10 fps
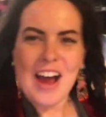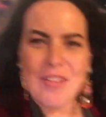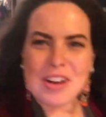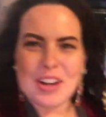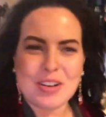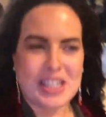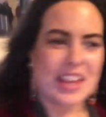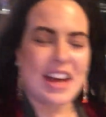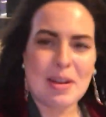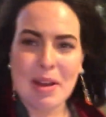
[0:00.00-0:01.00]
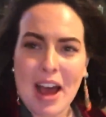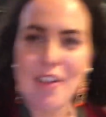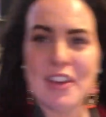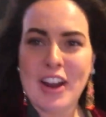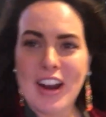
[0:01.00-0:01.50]
we're gonna go see that in about
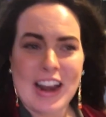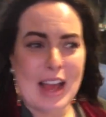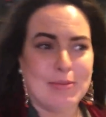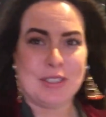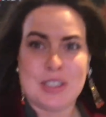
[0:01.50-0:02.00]
half an hour and I am